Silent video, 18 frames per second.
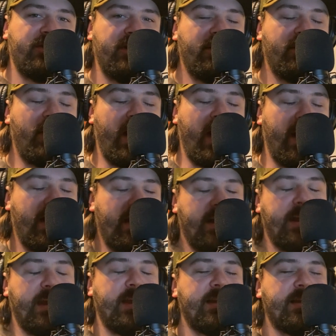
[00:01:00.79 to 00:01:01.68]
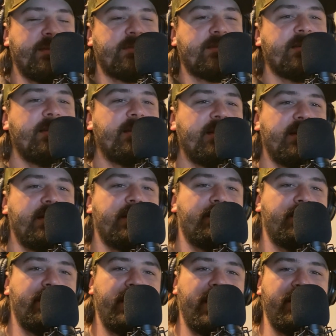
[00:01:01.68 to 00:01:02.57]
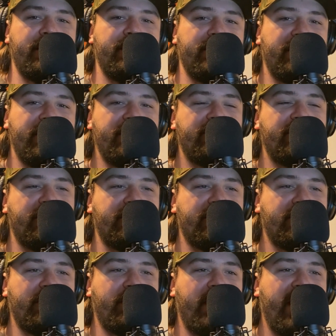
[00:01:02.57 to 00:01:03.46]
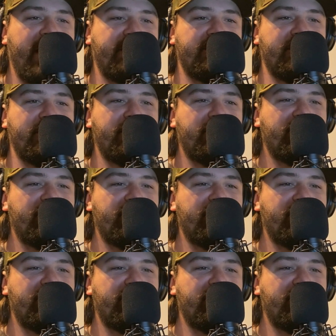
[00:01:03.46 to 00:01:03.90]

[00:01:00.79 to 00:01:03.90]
You know how it is. But now this year you don't have to. You